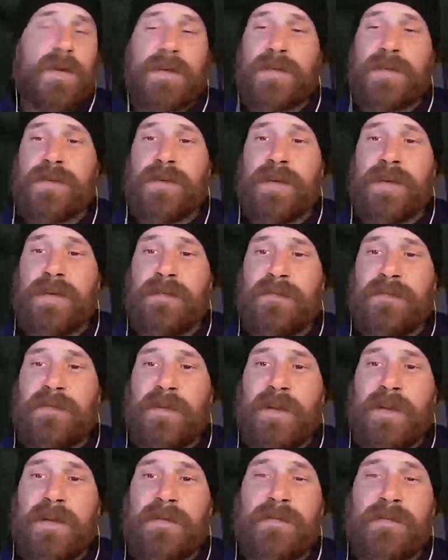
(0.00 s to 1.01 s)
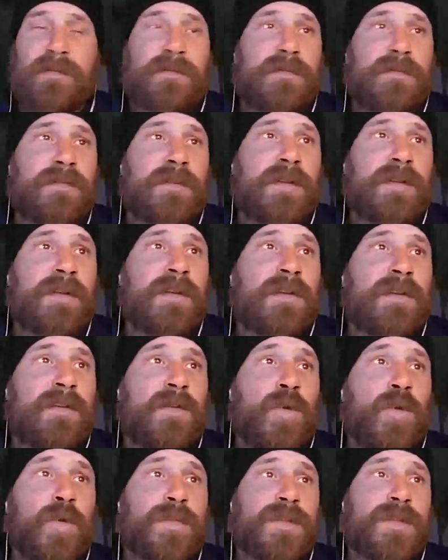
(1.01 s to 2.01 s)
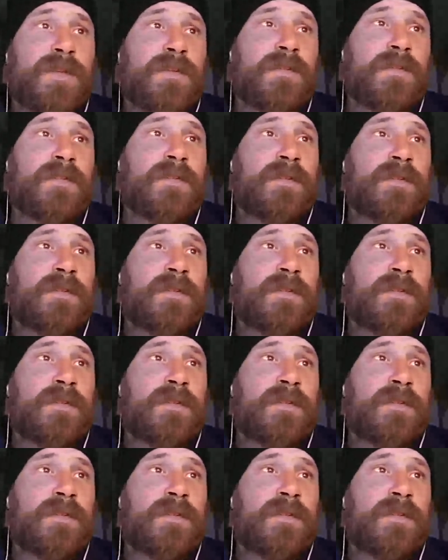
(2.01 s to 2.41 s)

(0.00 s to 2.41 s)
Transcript: joint and freaking. Oops.